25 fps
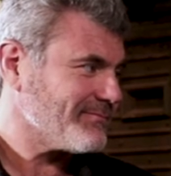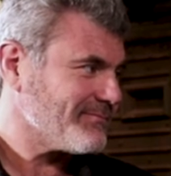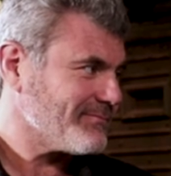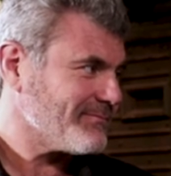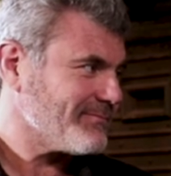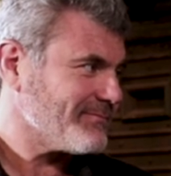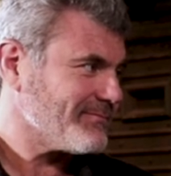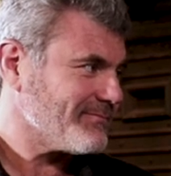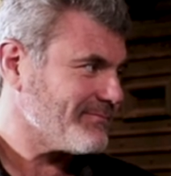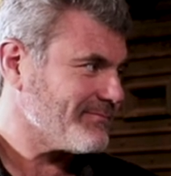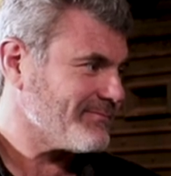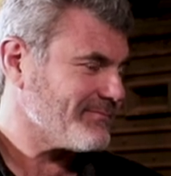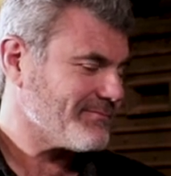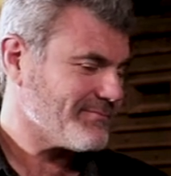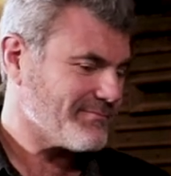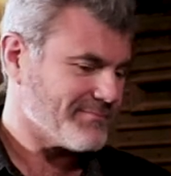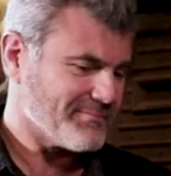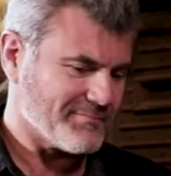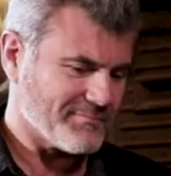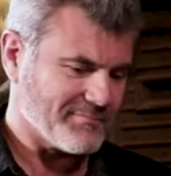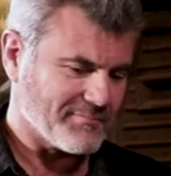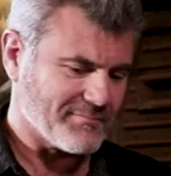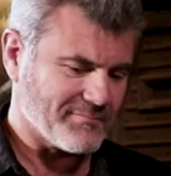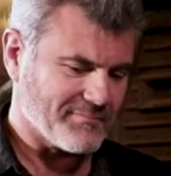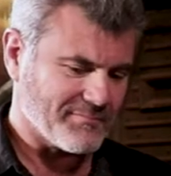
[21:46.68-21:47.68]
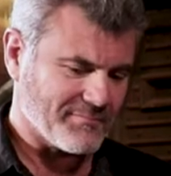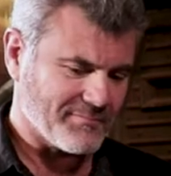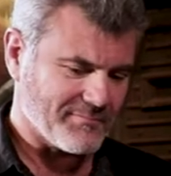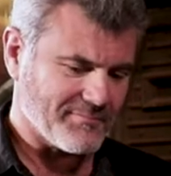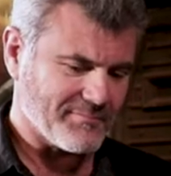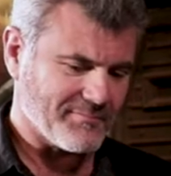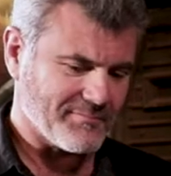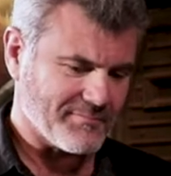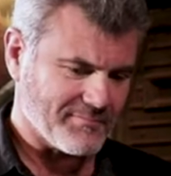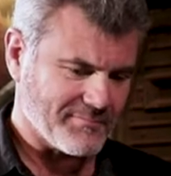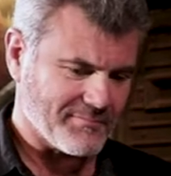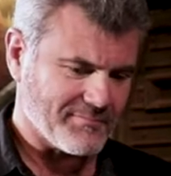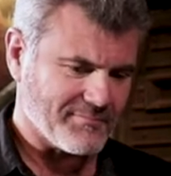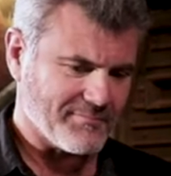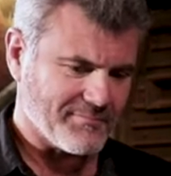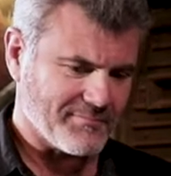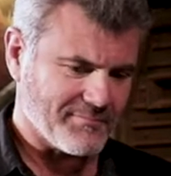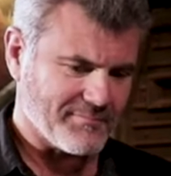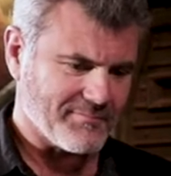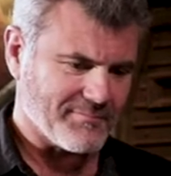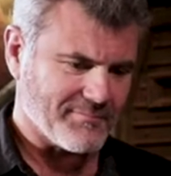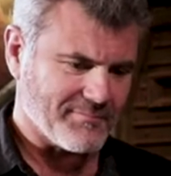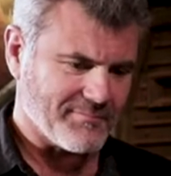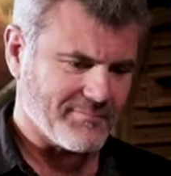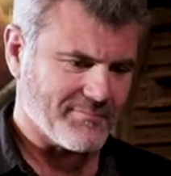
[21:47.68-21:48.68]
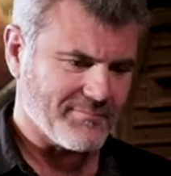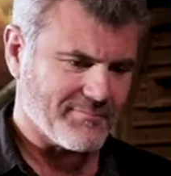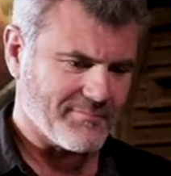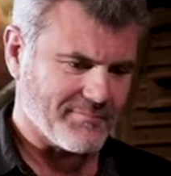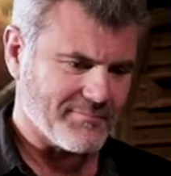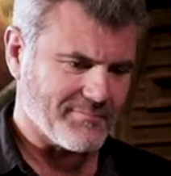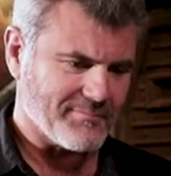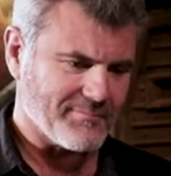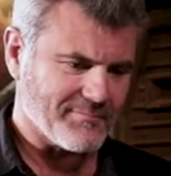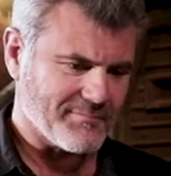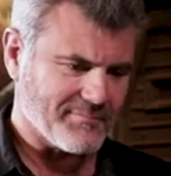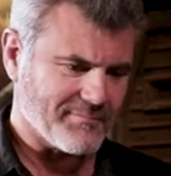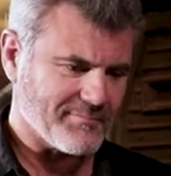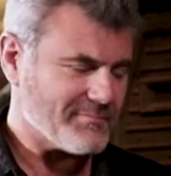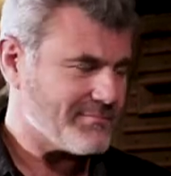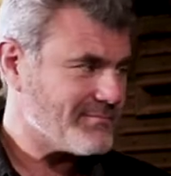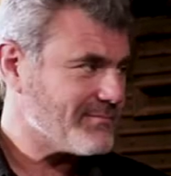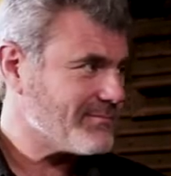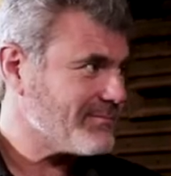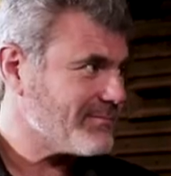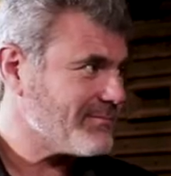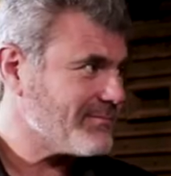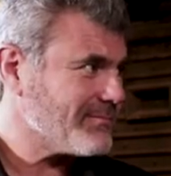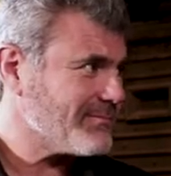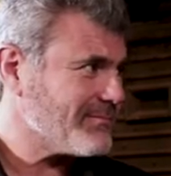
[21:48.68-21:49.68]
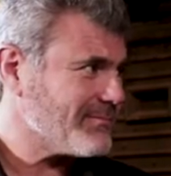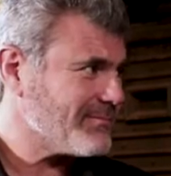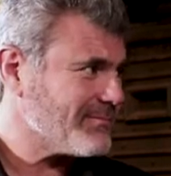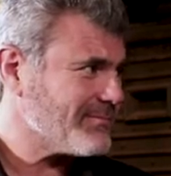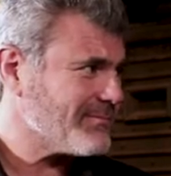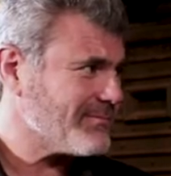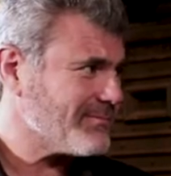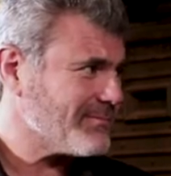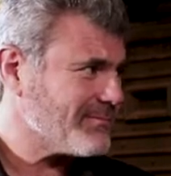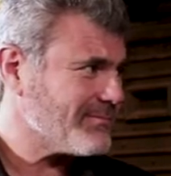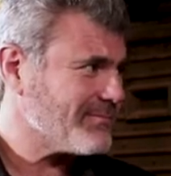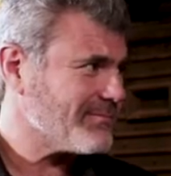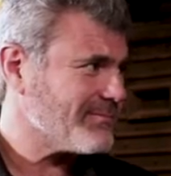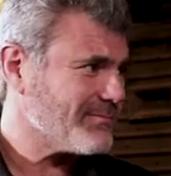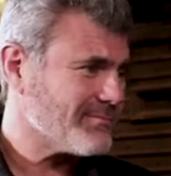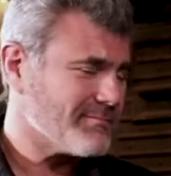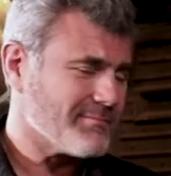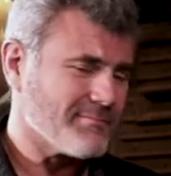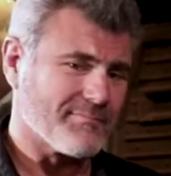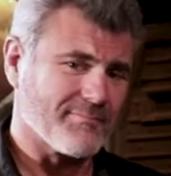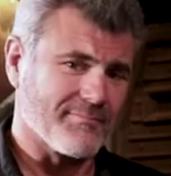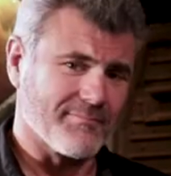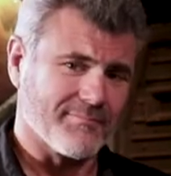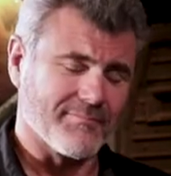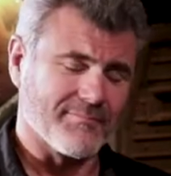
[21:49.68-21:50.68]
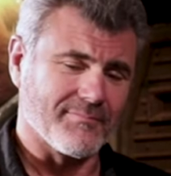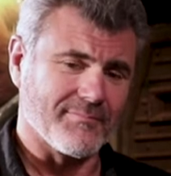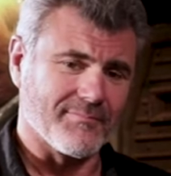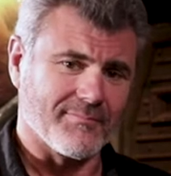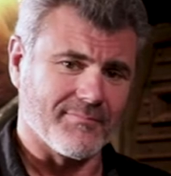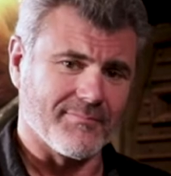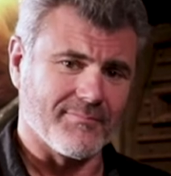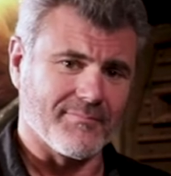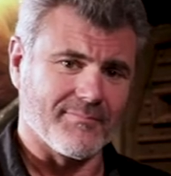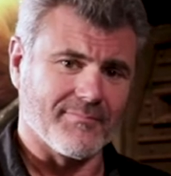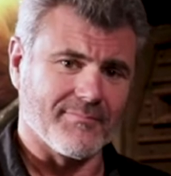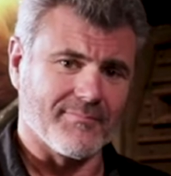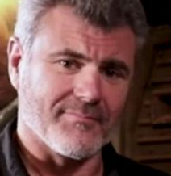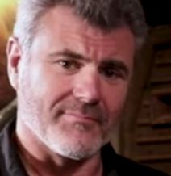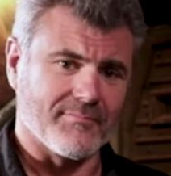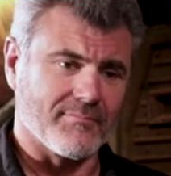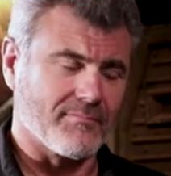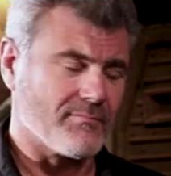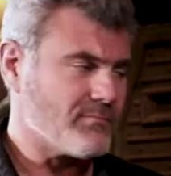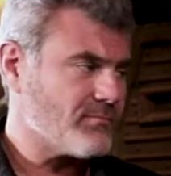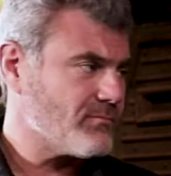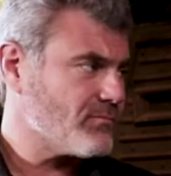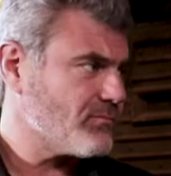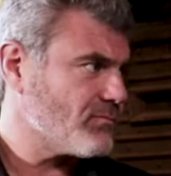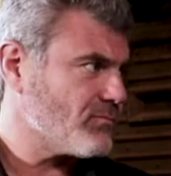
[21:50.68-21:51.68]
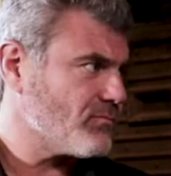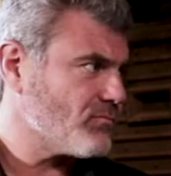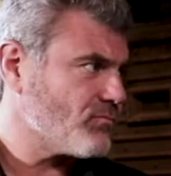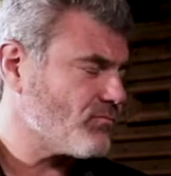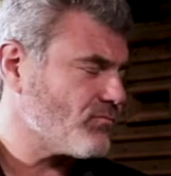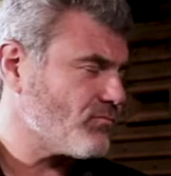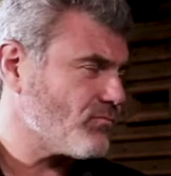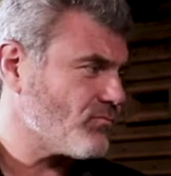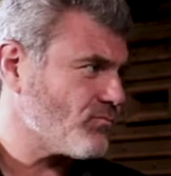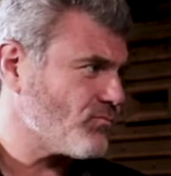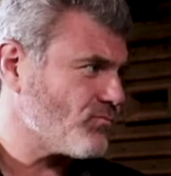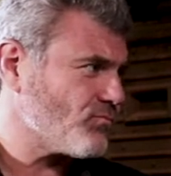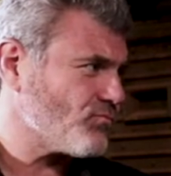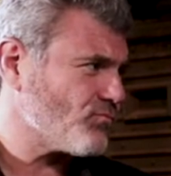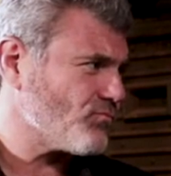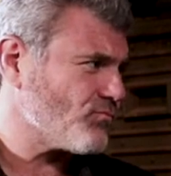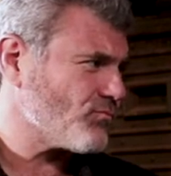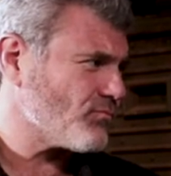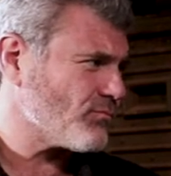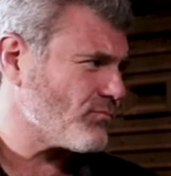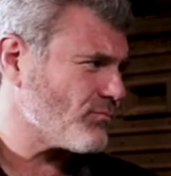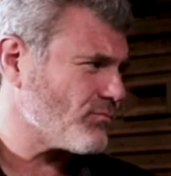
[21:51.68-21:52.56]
The person shown says nothing.